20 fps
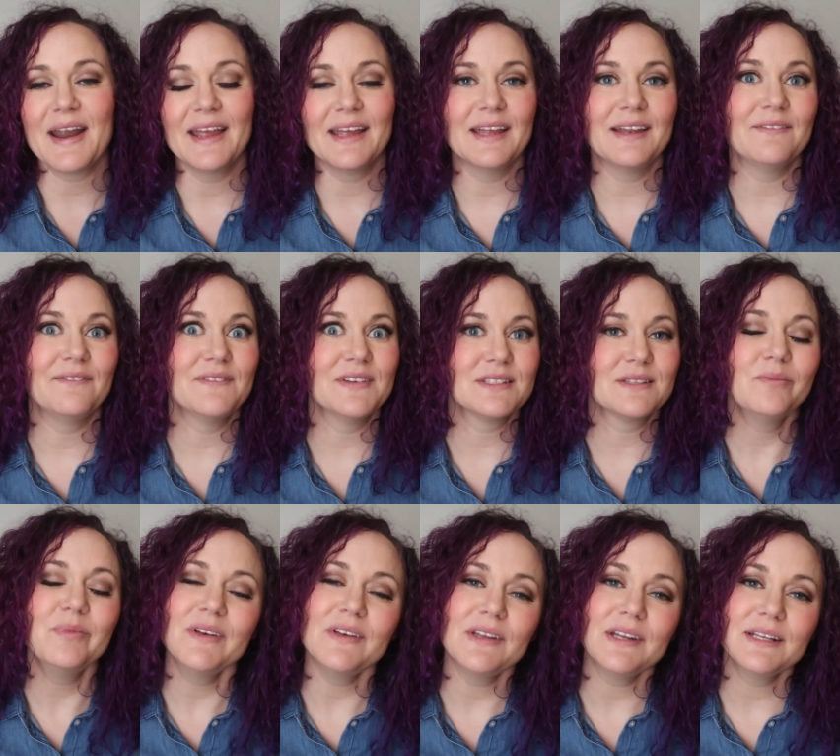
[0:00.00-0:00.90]
and
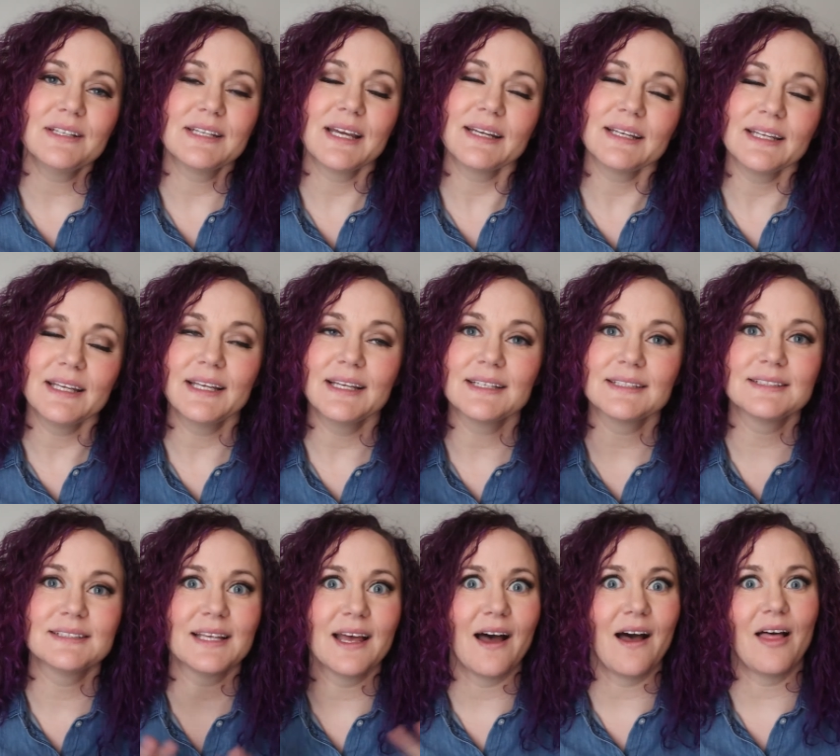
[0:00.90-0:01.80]
visibility
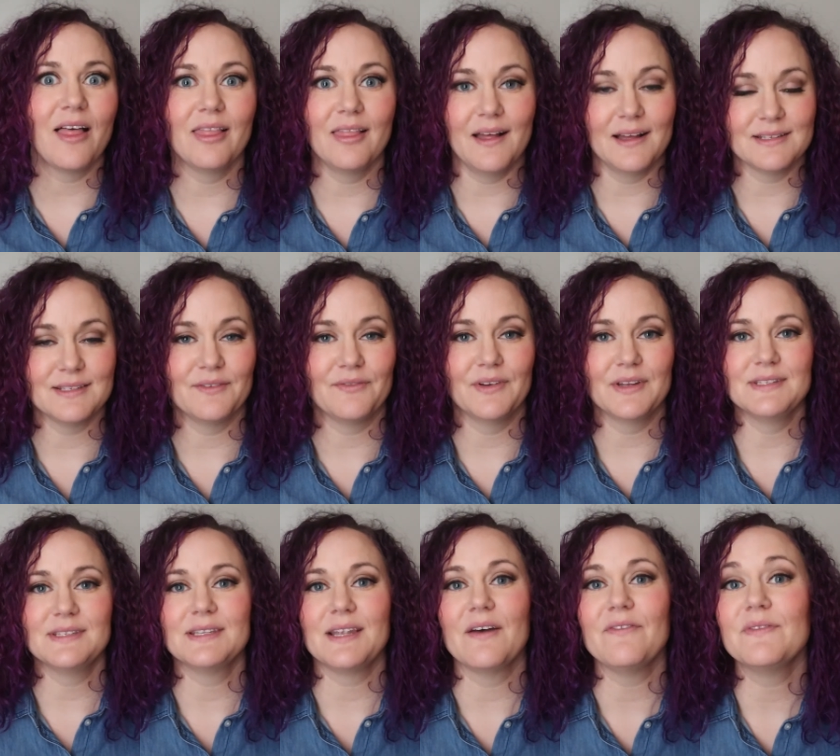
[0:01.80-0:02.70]
techniques, lots of
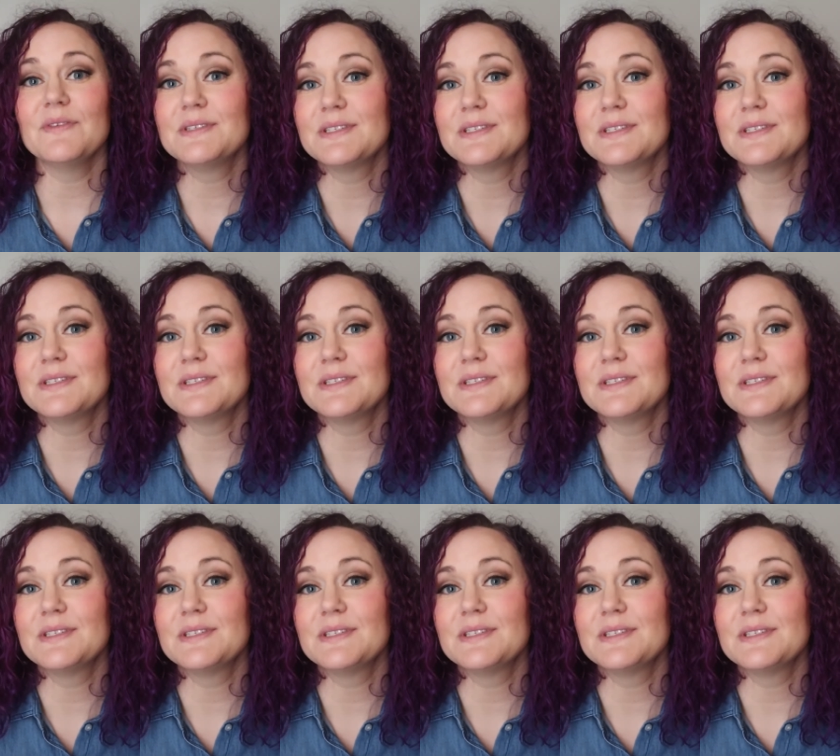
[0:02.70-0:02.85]
fun stuff.